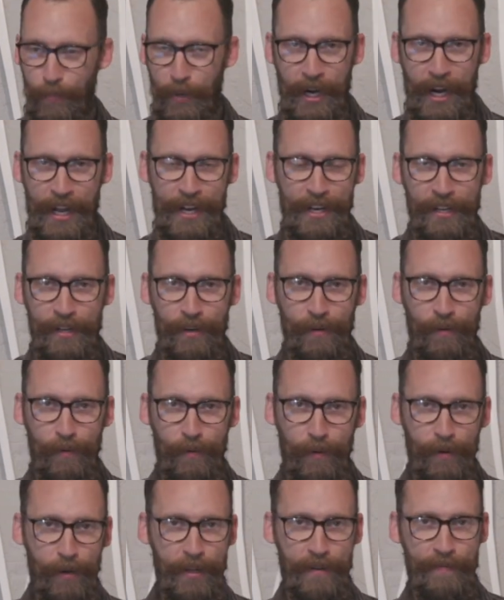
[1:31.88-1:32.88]
but I didn't
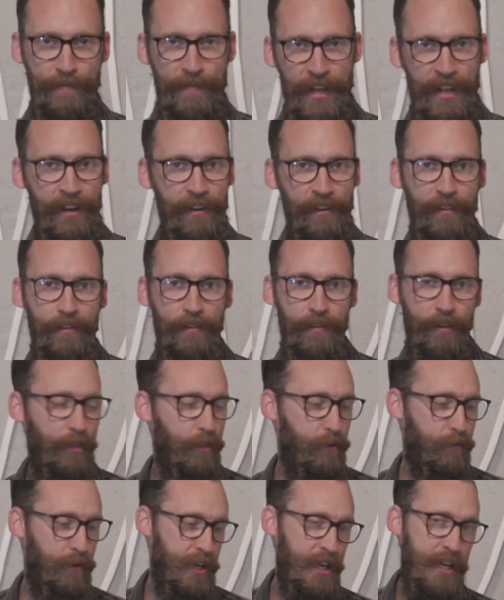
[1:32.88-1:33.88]
invent
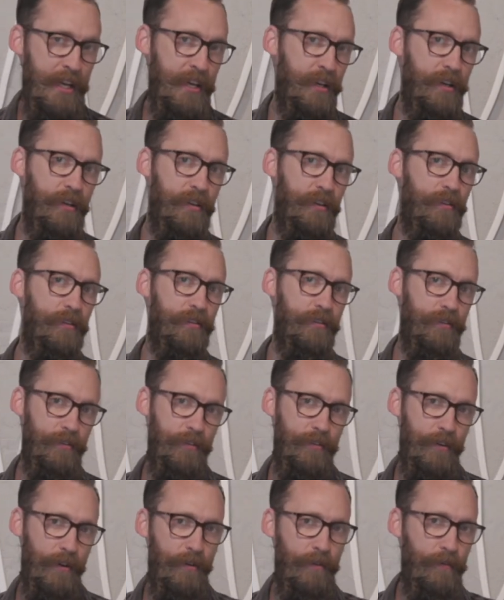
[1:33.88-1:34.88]
3D,
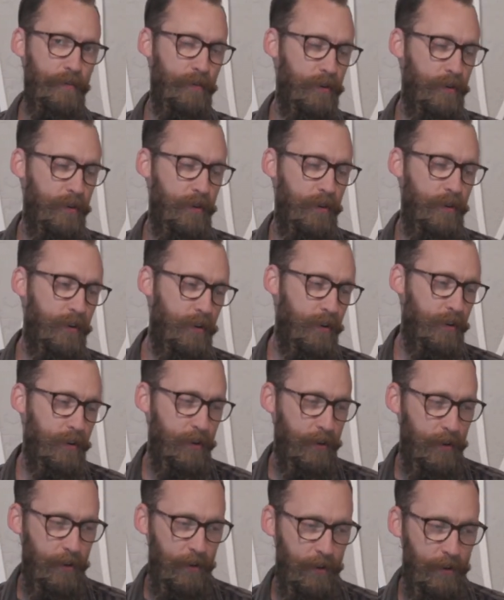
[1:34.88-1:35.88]
so
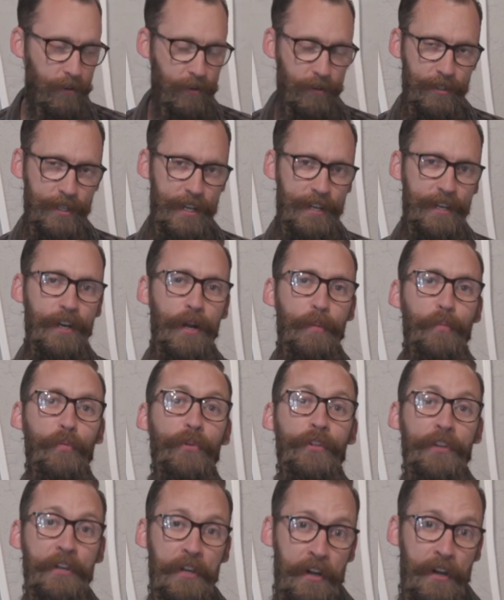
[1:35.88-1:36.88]
take it
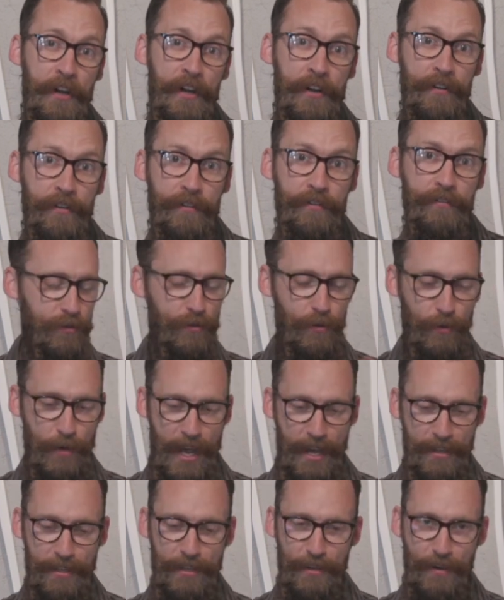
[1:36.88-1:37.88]
up with God. So
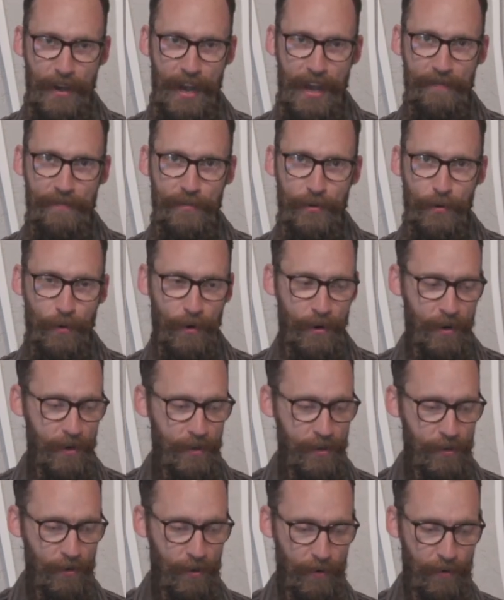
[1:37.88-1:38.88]
now that you have
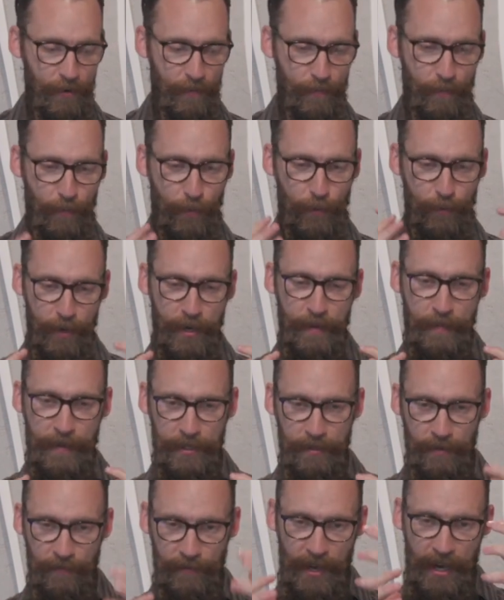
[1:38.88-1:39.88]
your
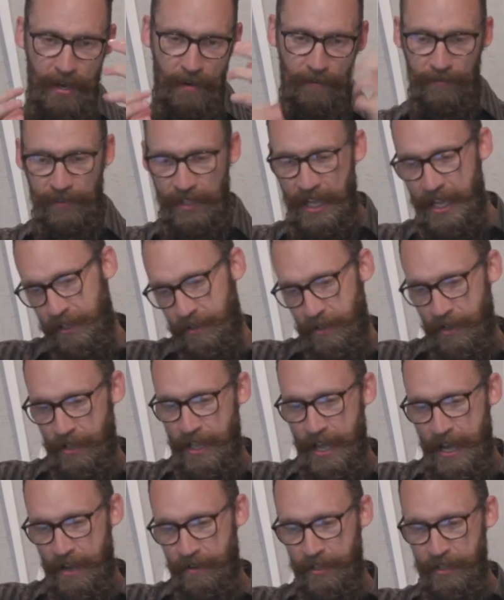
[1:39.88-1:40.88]
three-dimensional file flattened
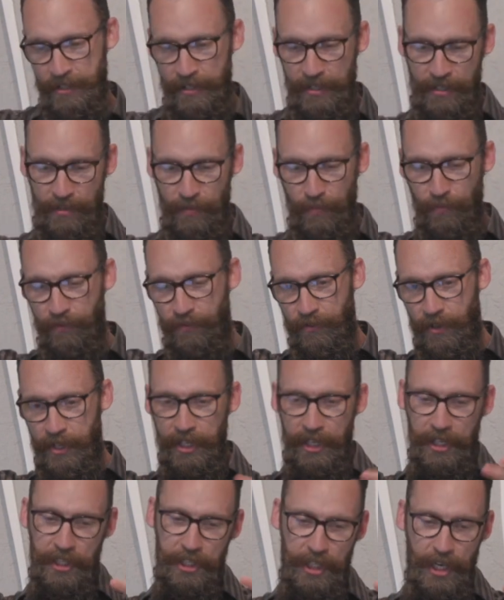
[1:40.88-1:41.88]
all out in these
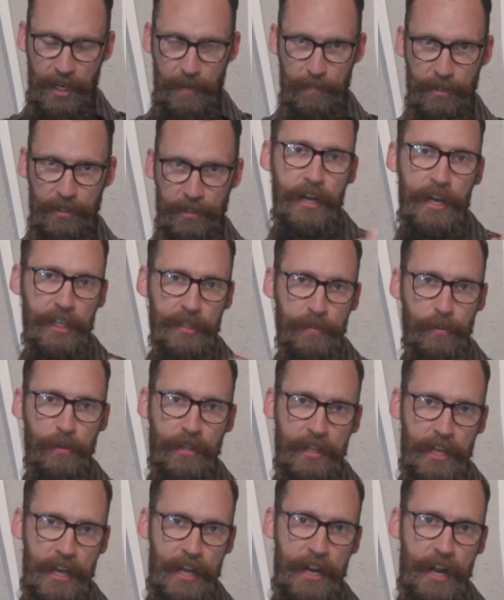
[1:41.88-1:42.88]
funky shapes, I
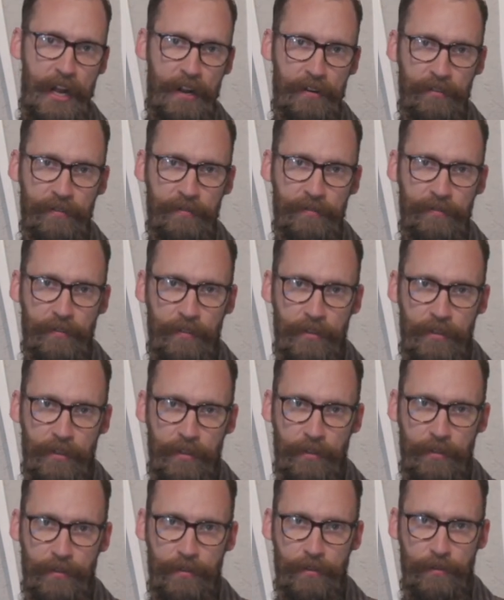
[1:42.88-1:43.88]
export that out of
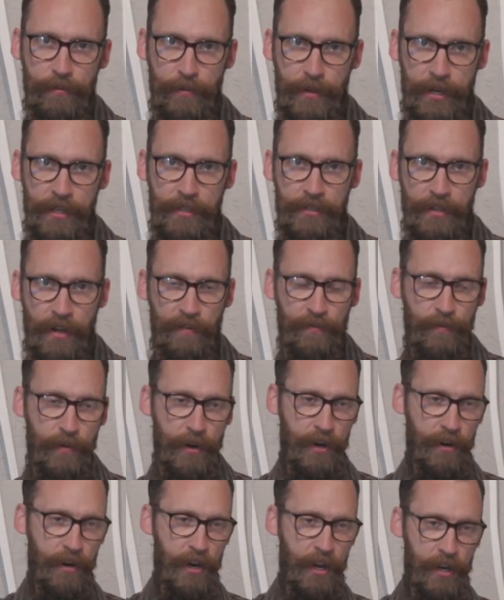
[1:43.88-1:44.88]
the 3D
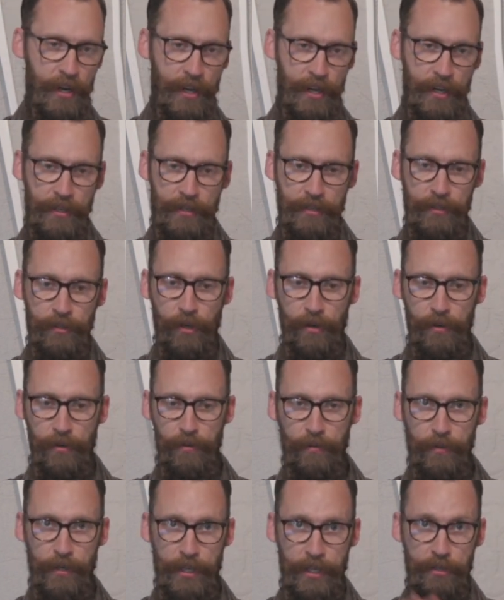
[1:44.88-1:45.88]
software and I
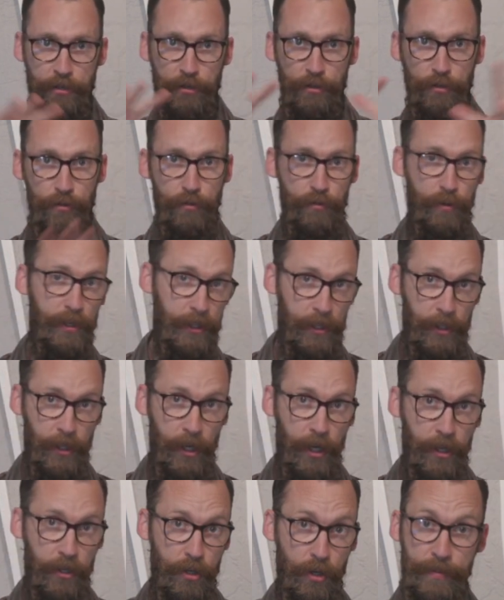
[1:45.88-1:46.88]
go into
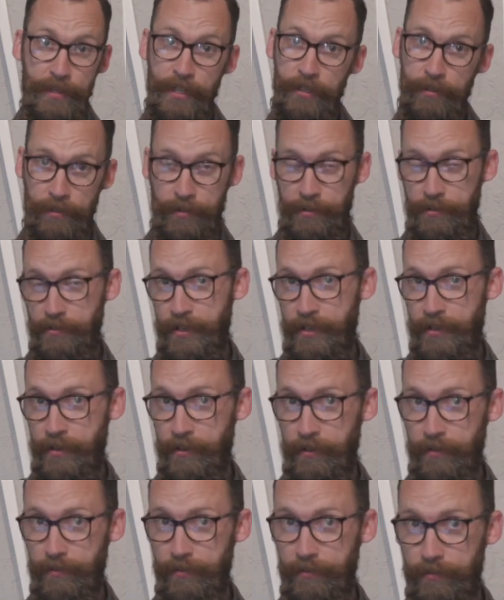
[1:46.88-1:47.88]
Adobe
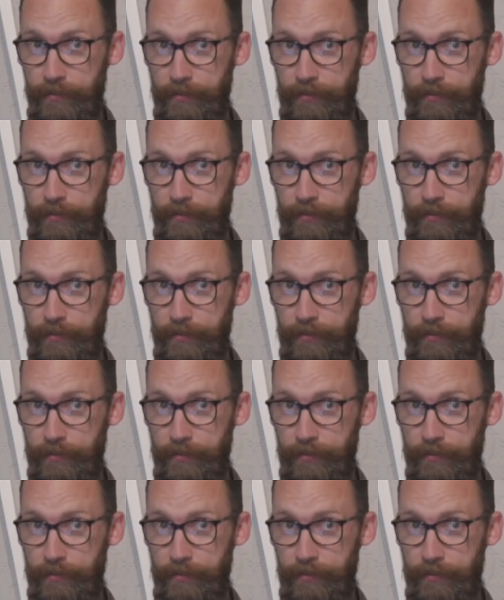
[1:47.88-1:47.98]
Illustrator.